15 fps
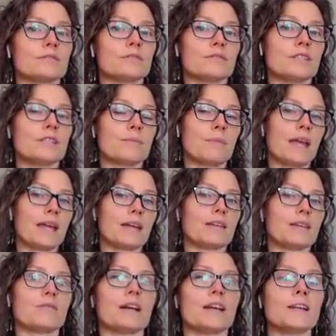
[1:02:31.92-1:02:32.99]
to make,
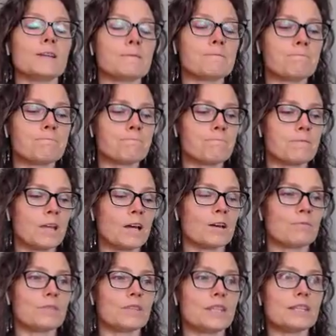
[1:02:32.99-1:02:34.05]
right?
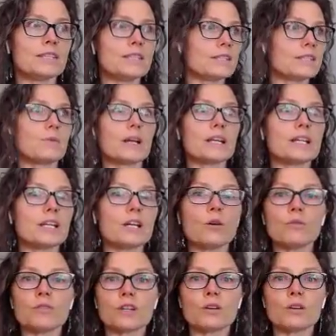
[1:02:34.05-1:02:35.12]
This is ready to go
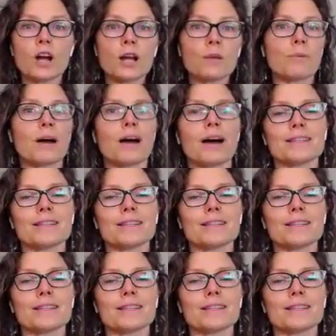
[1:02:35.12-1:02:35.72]
in the crock pot.